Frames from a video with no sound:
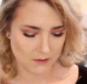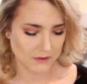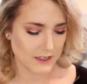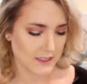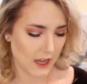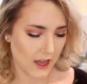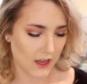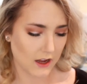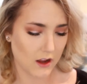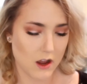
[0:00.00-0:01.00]
I'm going to
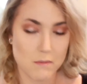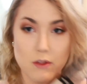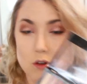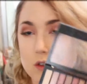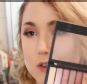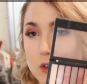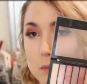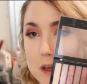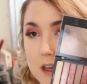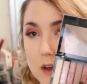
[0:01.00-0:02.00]
take those two
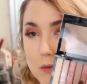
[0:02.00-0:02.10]
pink